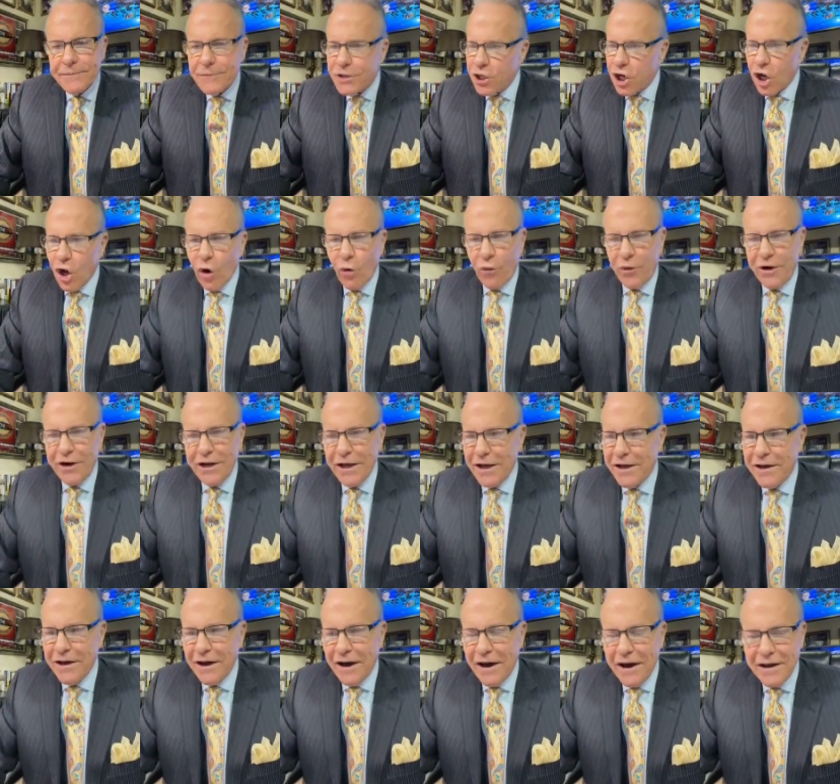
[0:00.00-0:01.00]
Glory to
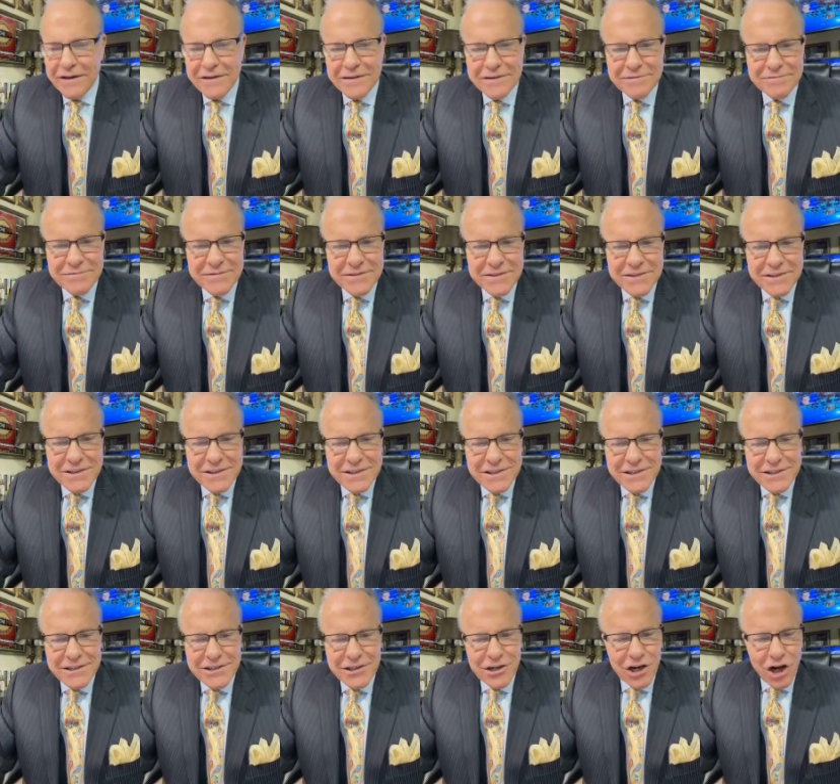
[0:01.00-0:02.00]
God.
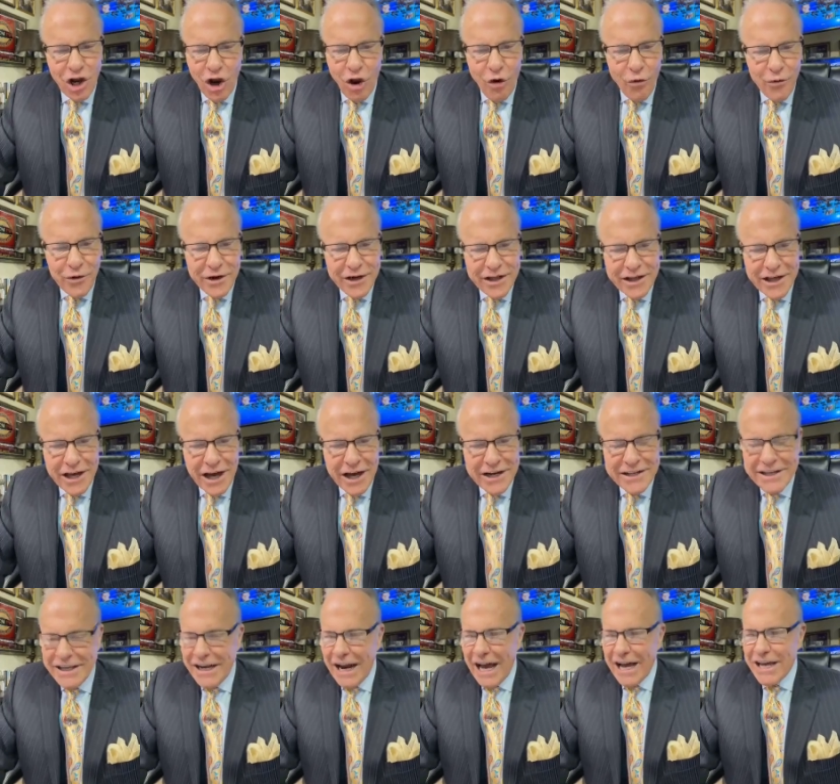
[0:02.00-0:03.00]
Glory to
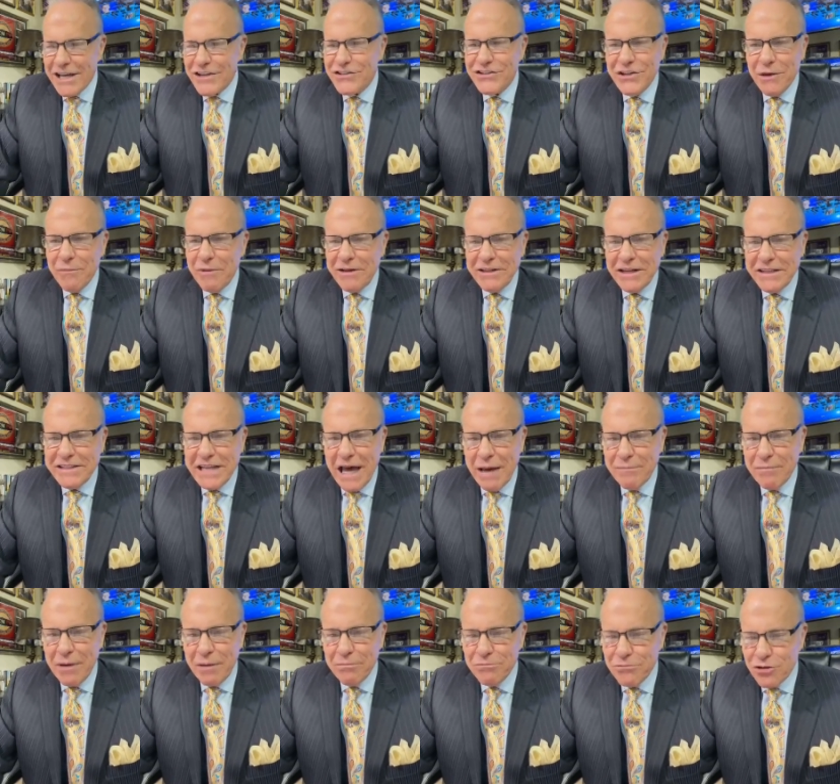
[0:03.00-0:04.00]
God. Can I get somebody to
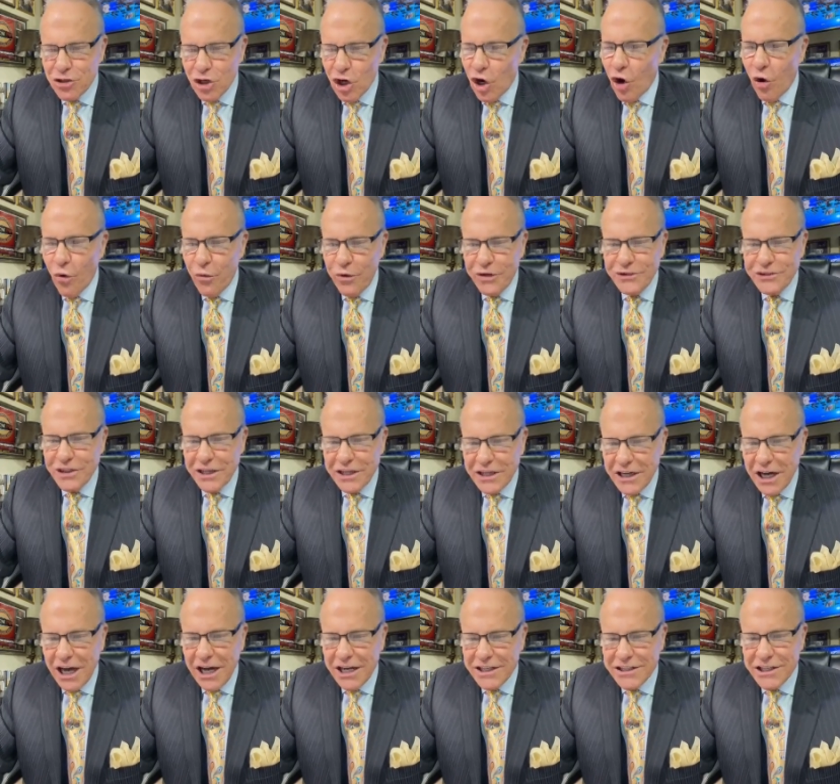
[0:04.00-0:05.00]
type up glory to
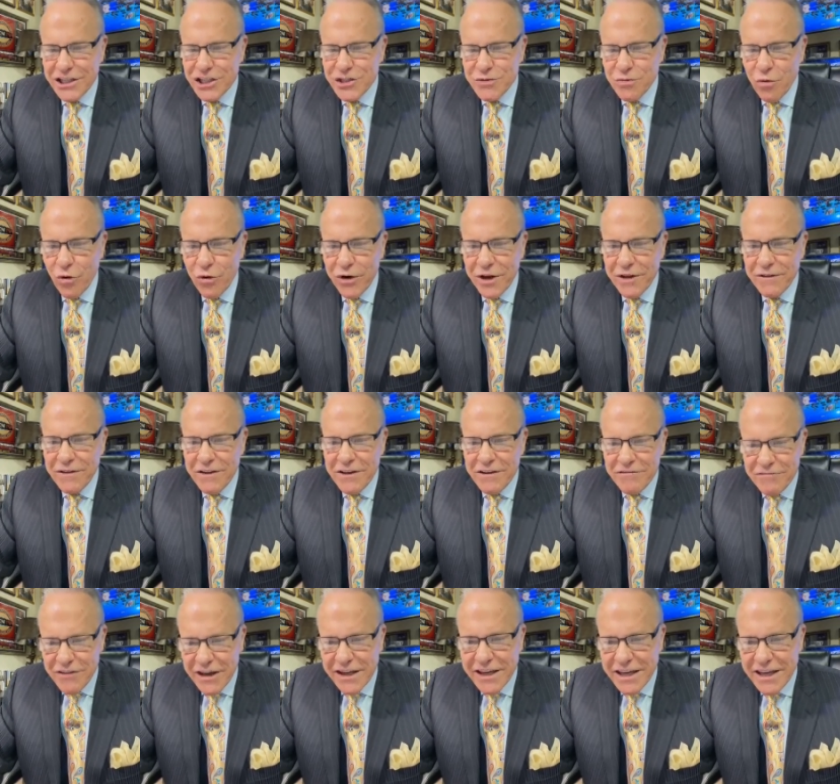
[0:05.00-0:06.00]
God this morning?
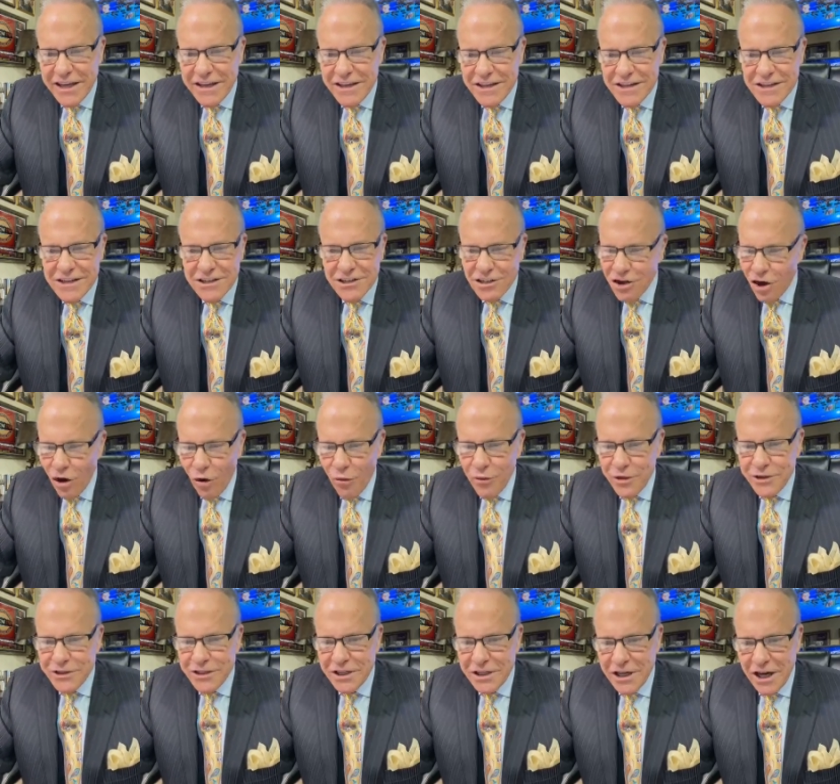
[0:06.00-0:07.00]
Vicky,
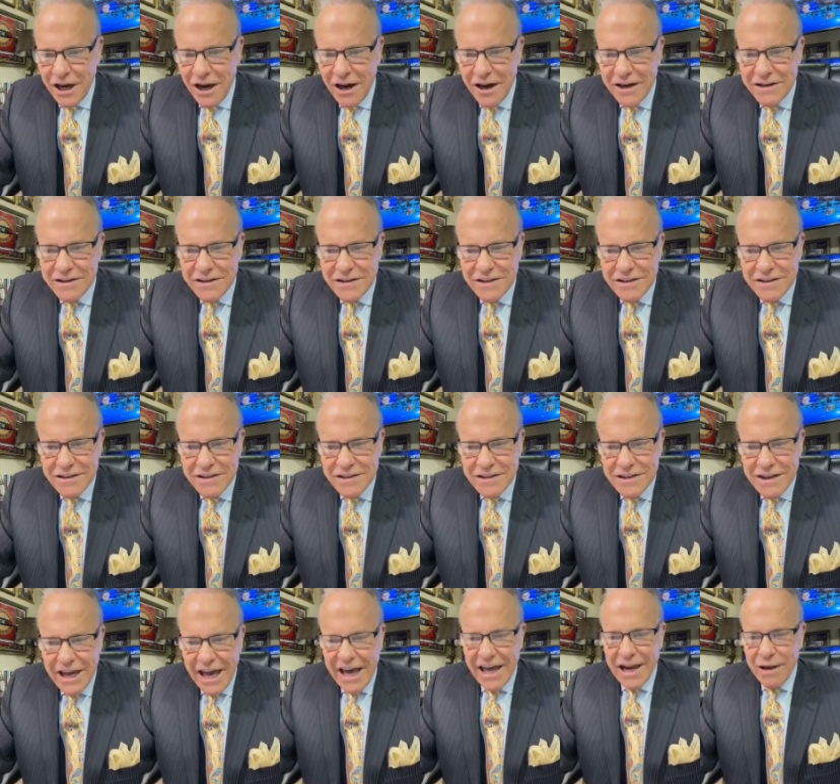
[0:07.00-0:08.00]
glory to God.
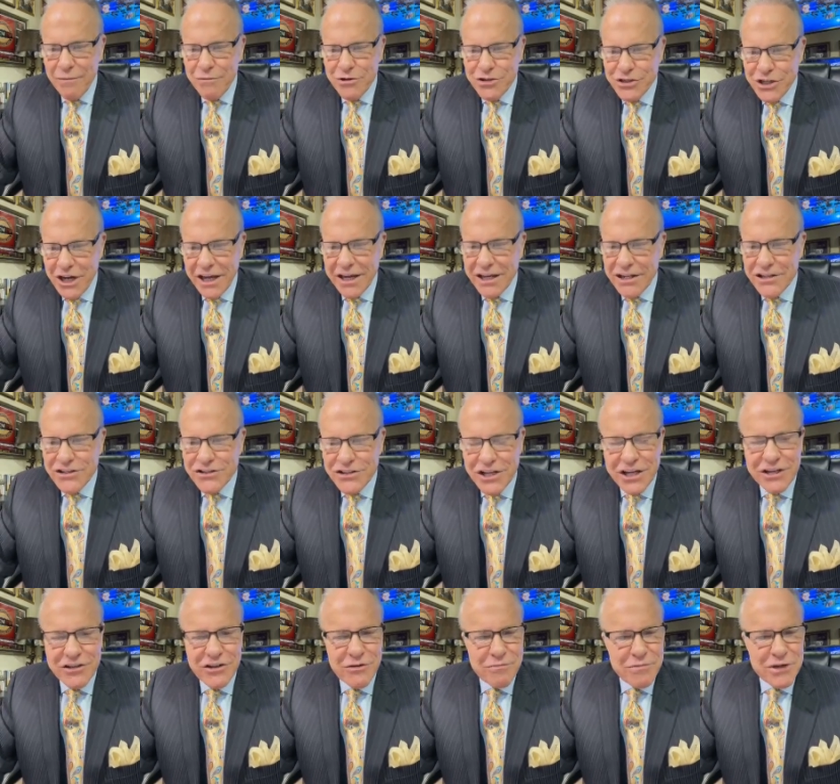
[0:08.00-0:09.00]
Alan Bashagan
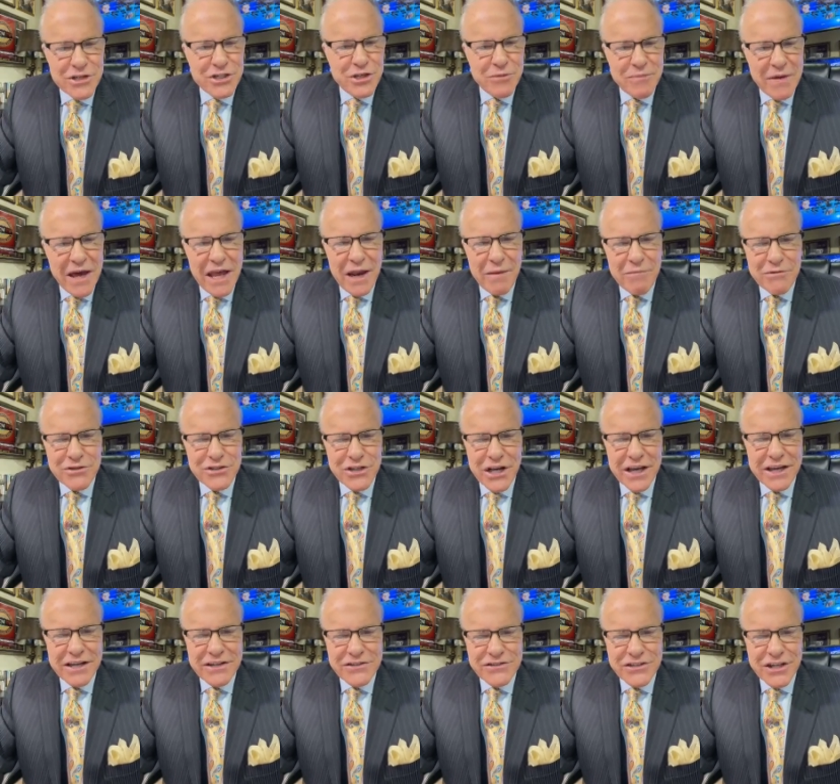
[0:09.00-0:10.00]
Sr., Bishop Alan
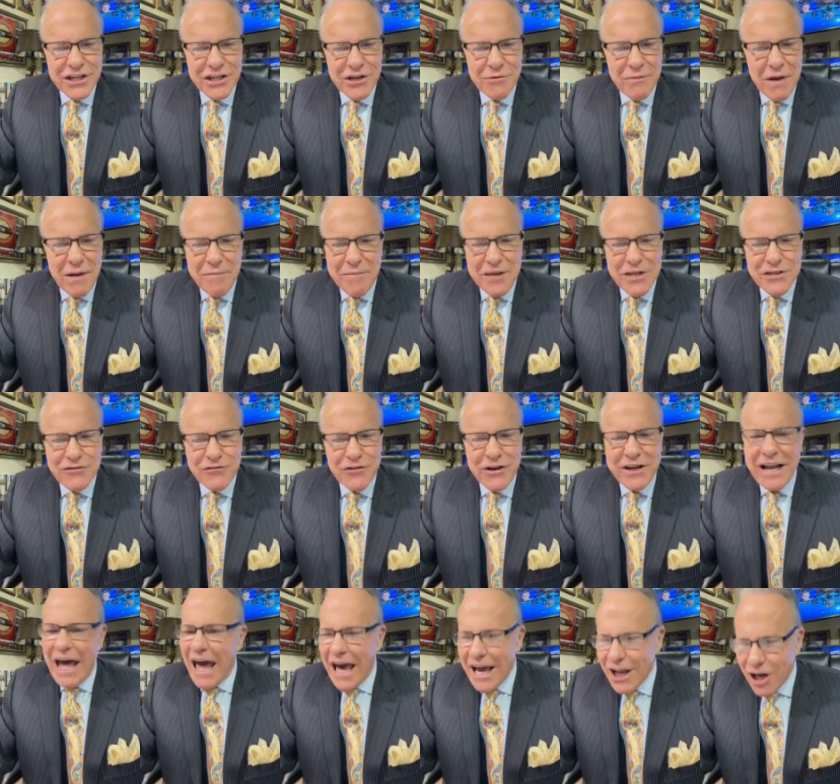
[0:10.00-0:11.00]
Bashagan Sr., my best
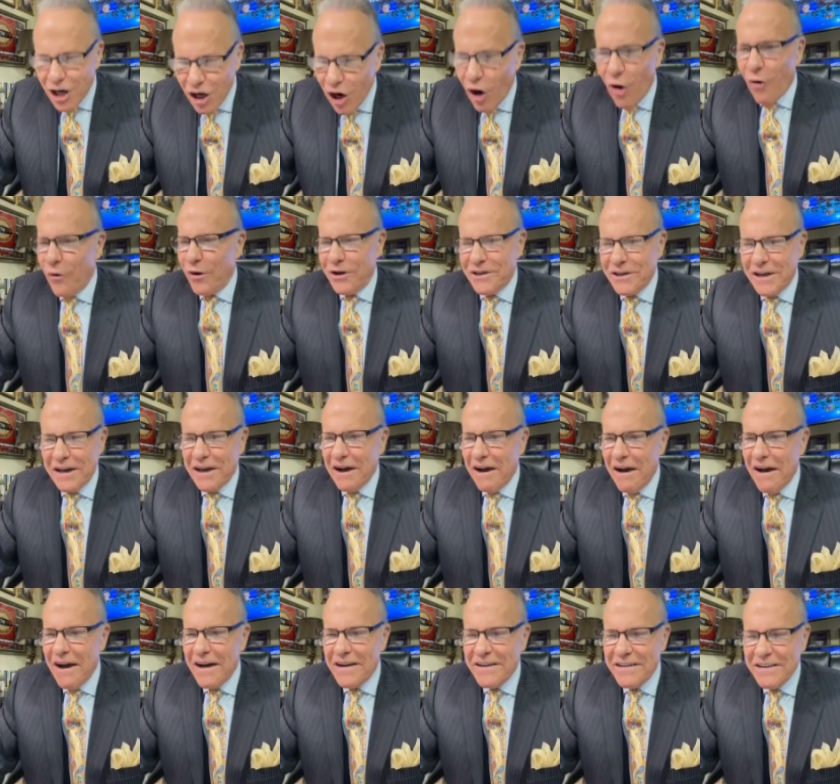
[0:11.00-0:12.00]
friend, glory to God.